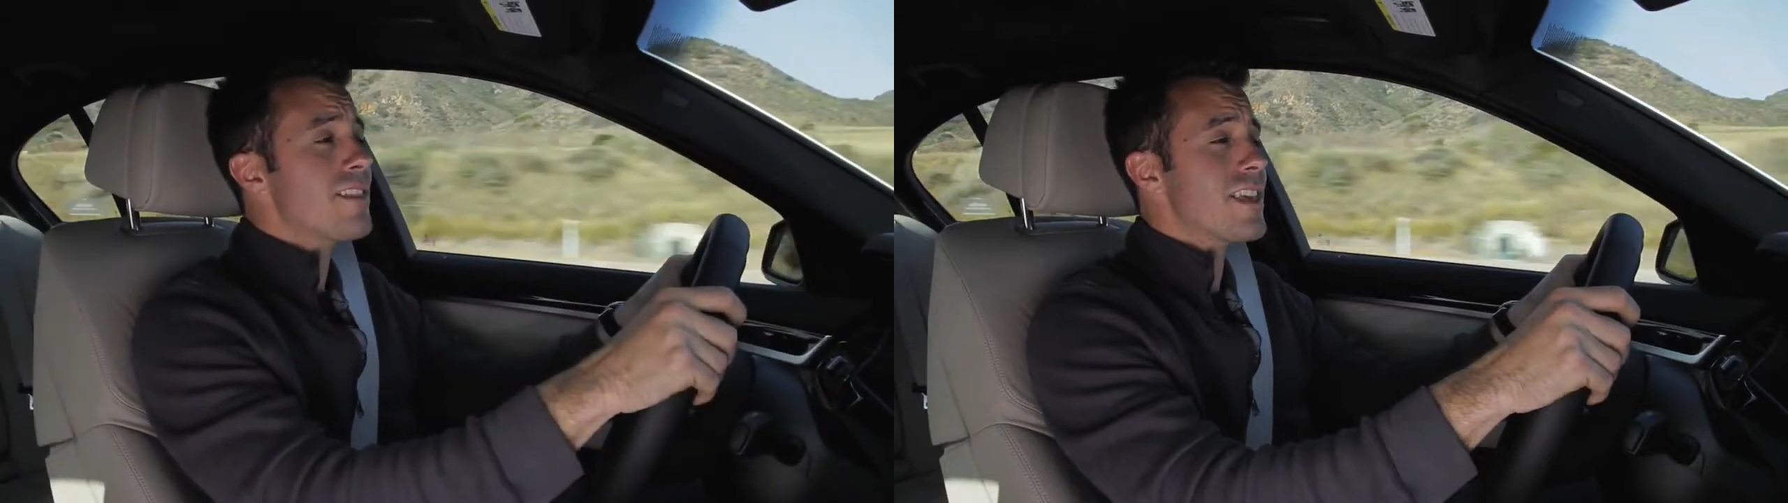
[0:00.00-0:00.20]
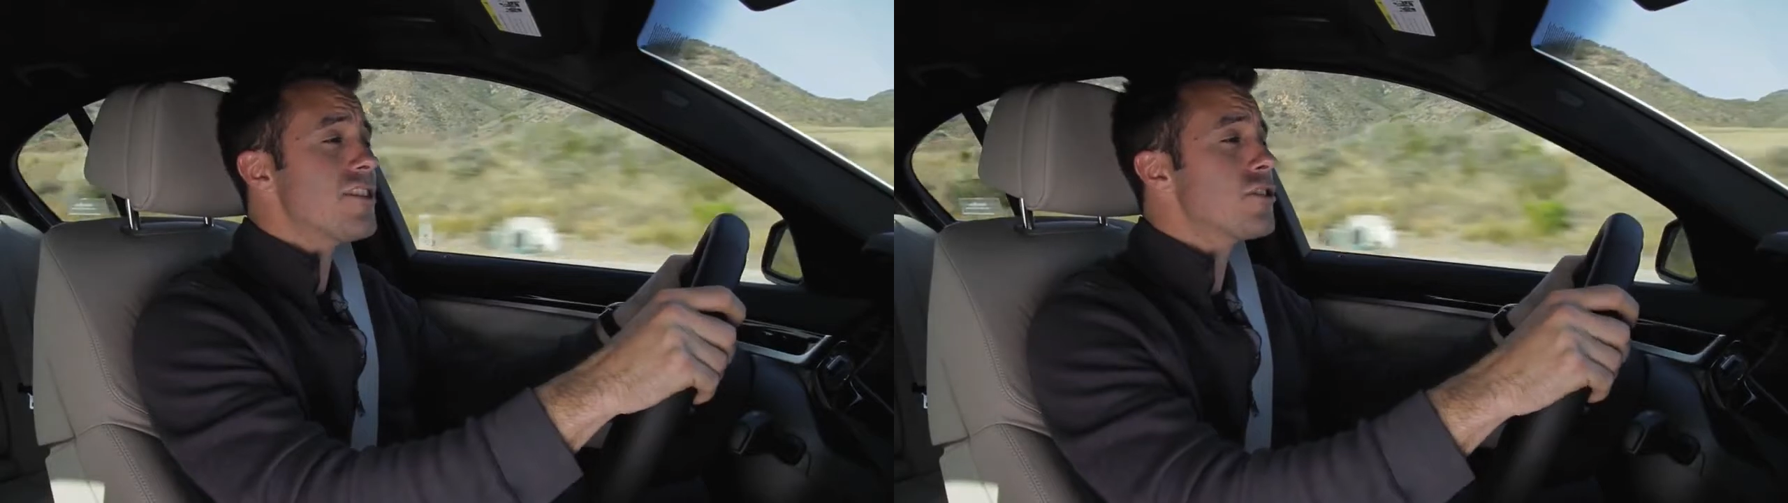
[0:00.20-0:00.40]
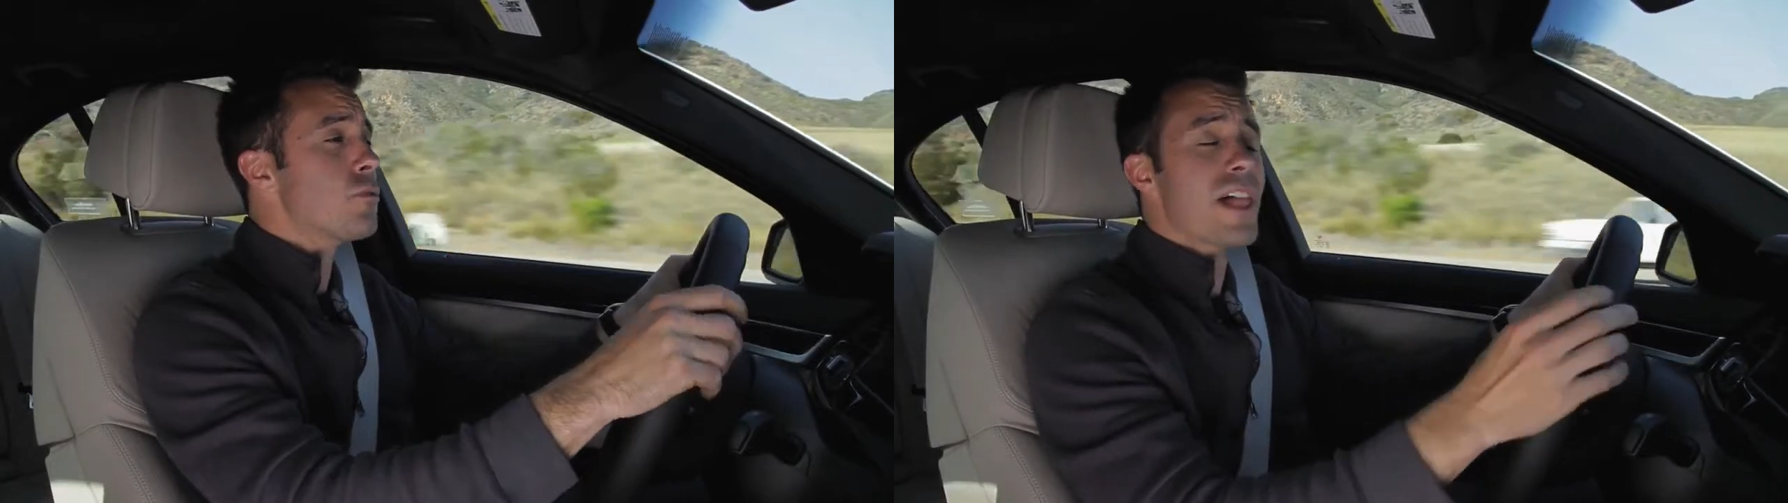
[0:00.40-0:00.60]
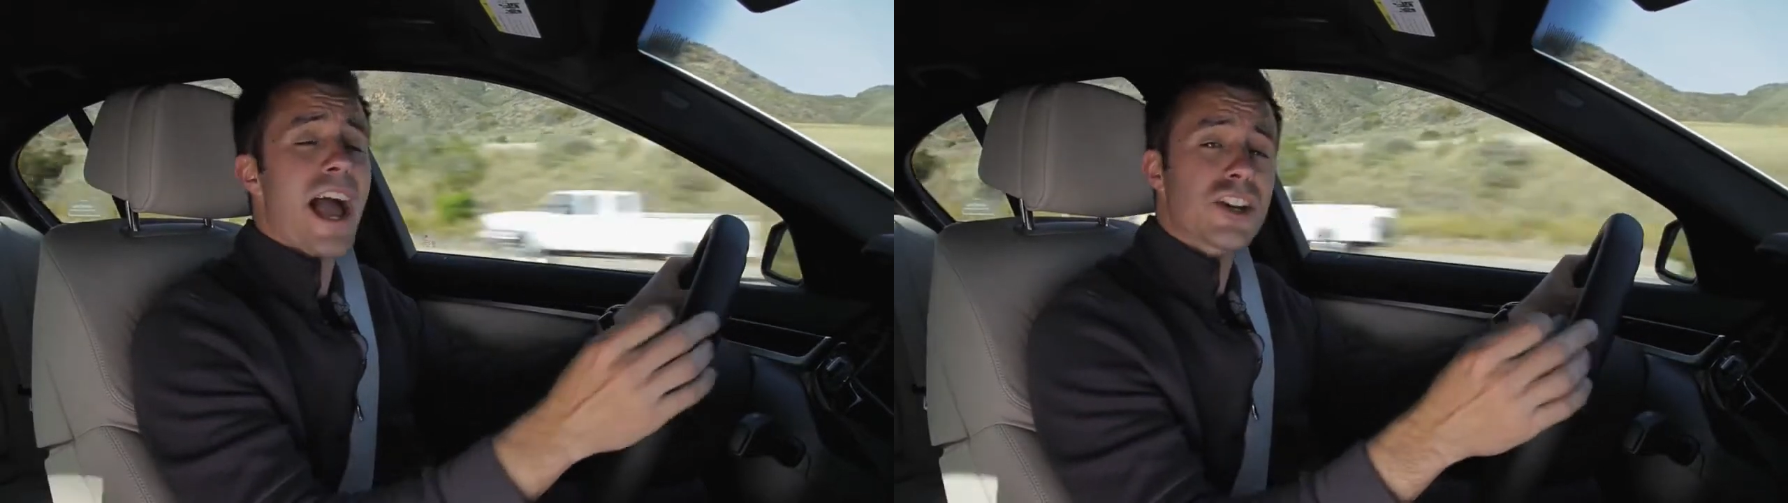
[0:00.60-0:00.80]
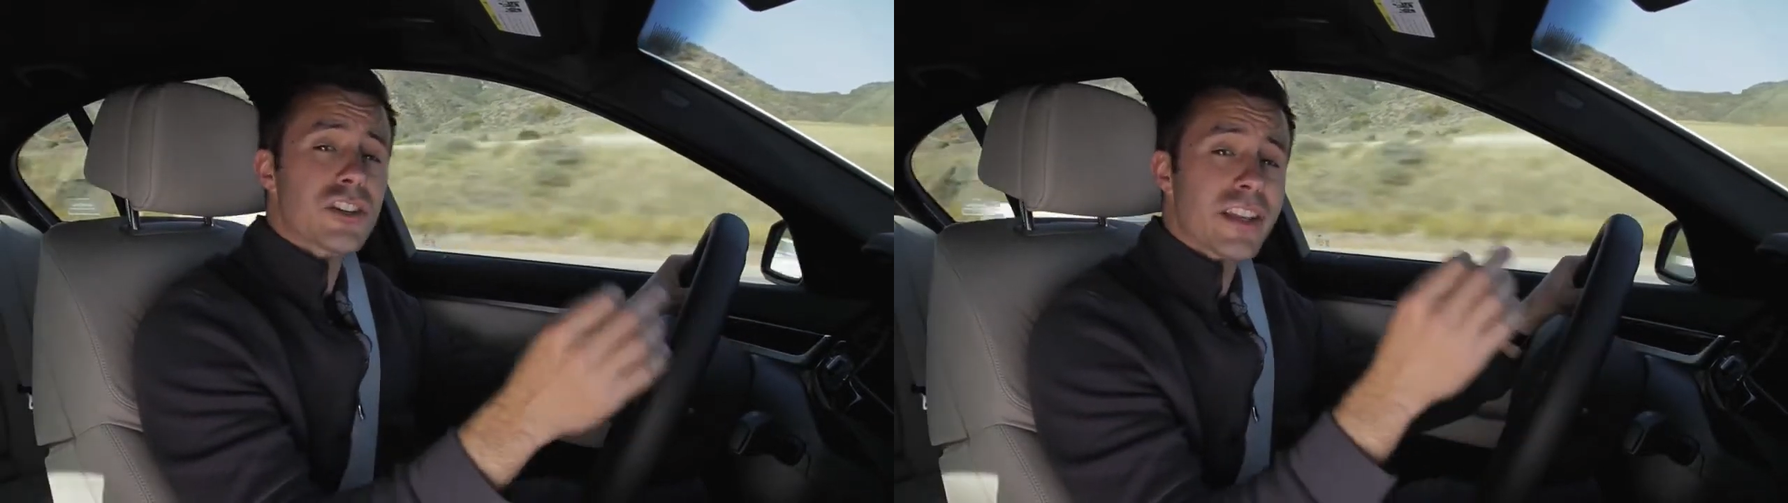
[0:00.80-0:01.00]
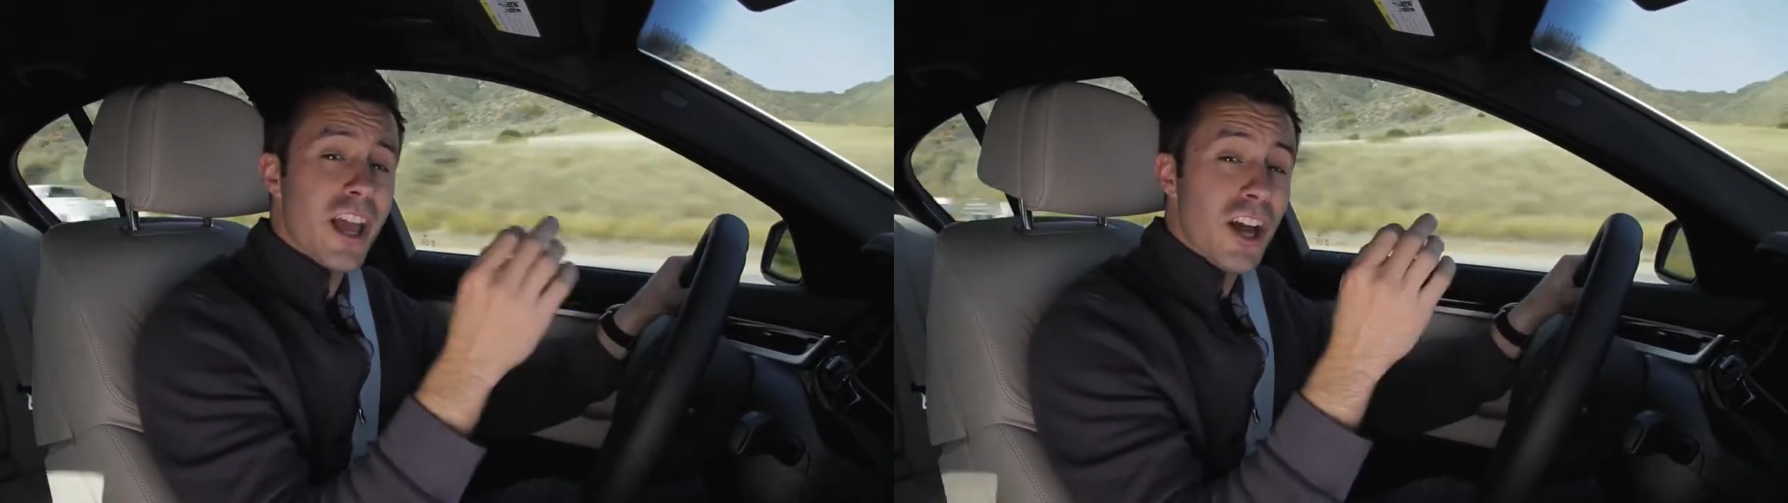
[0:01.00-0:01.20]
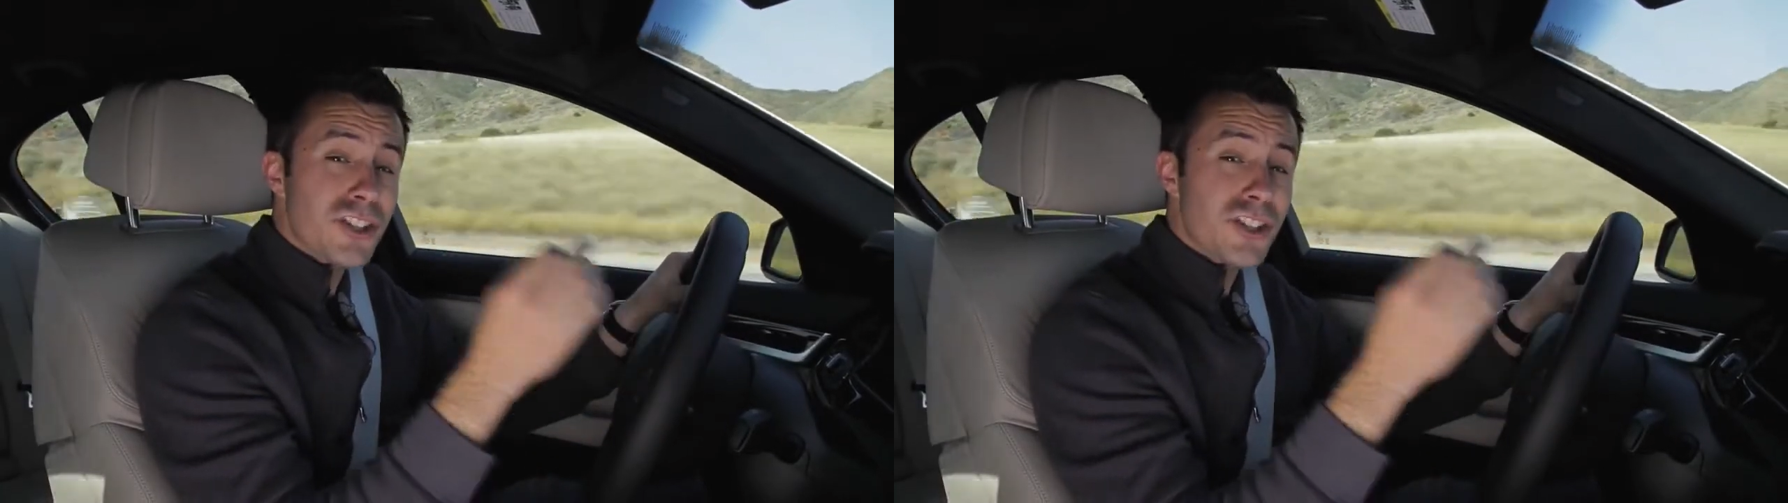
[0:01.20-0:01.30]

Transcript: the engine will actually